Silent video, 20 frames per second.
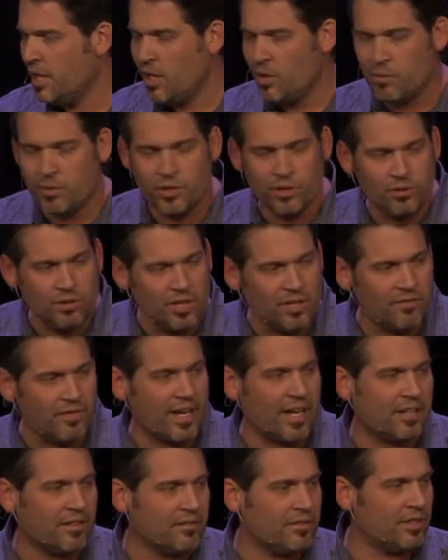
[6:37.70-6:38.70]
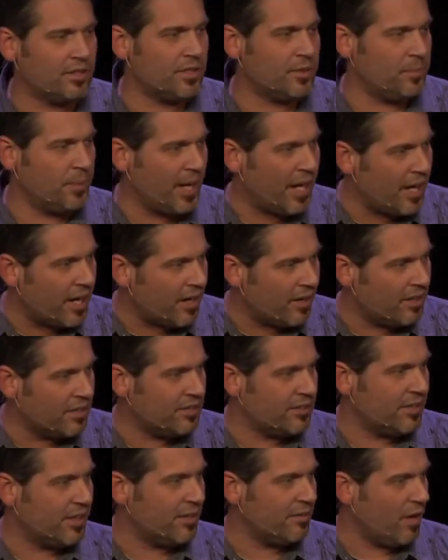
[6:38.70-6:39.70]
when you live out of despair
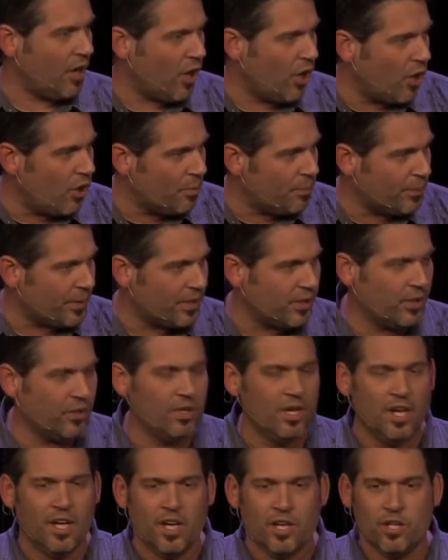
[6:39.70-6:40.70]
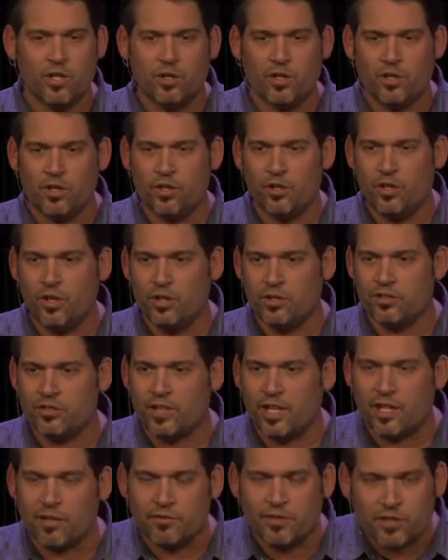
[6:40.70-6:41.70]
instead of hope and you, you, you,
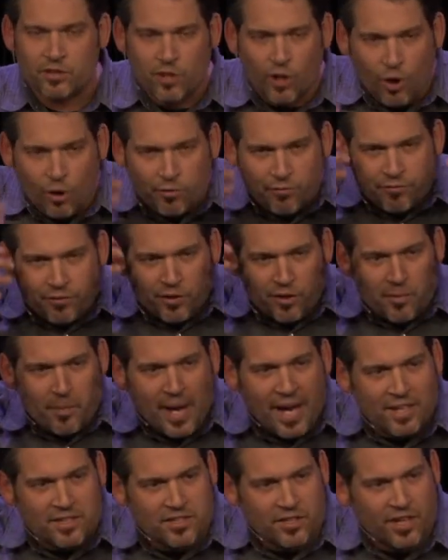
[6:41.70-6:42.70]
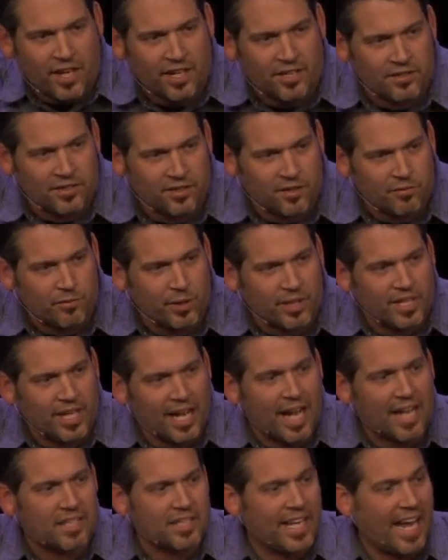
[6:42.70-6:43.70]
instead of this hopeful imagination of what
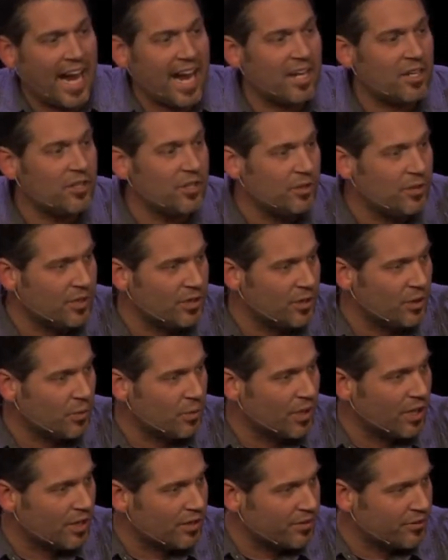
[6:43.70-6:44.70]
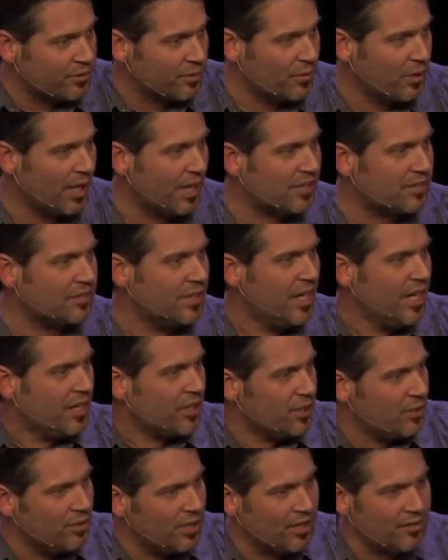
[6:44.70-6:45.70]
god can do in the world through us
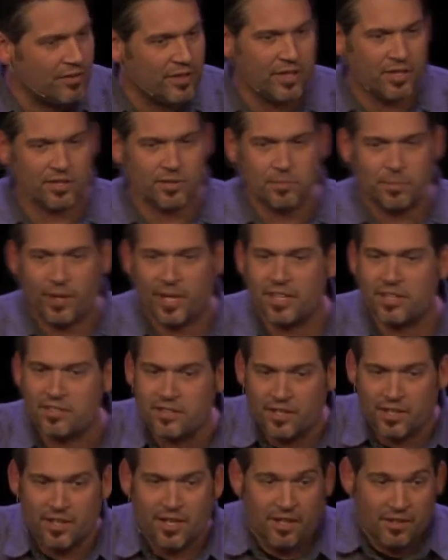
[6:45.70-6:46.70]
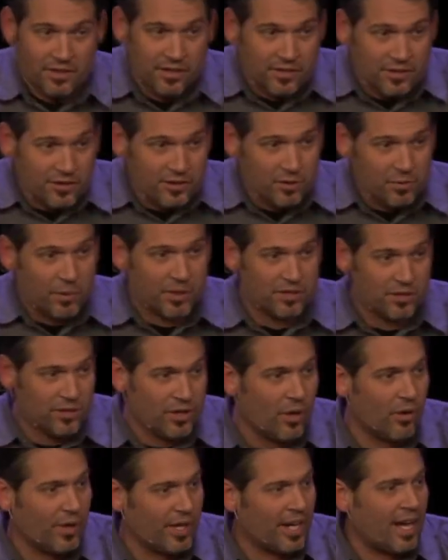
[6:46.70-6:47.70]
you live in this place that this is what's
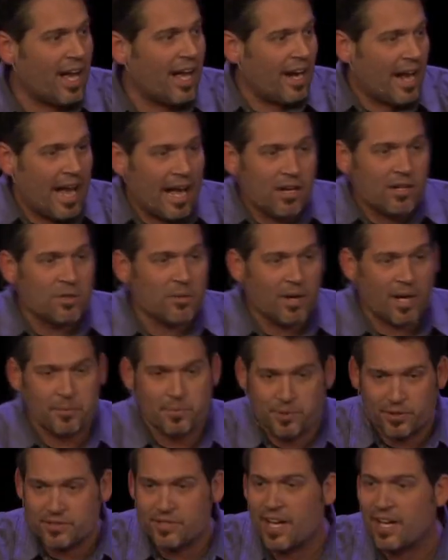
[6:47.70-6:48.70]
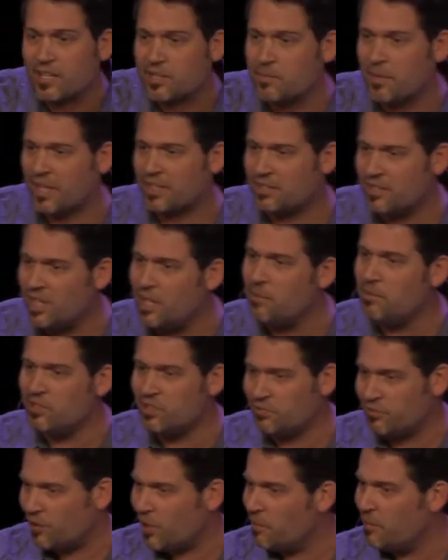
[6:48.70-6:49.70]
going on how do i protect my teams
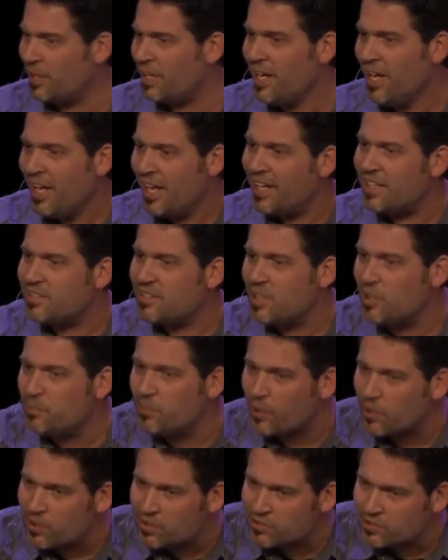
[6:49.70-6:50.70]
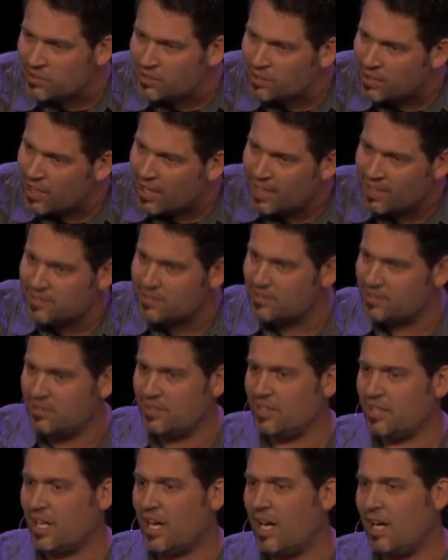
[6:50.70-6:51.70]
from it it depersonalizes
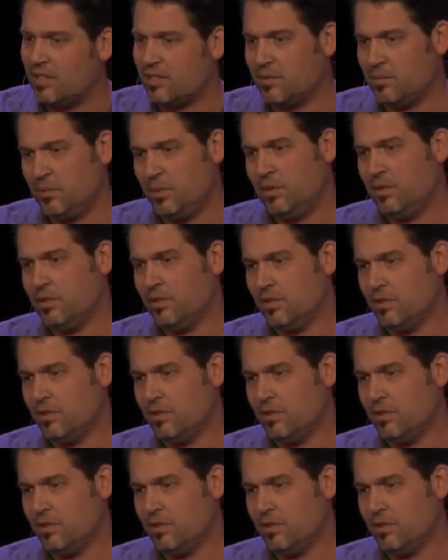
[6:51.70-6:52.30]
the gospel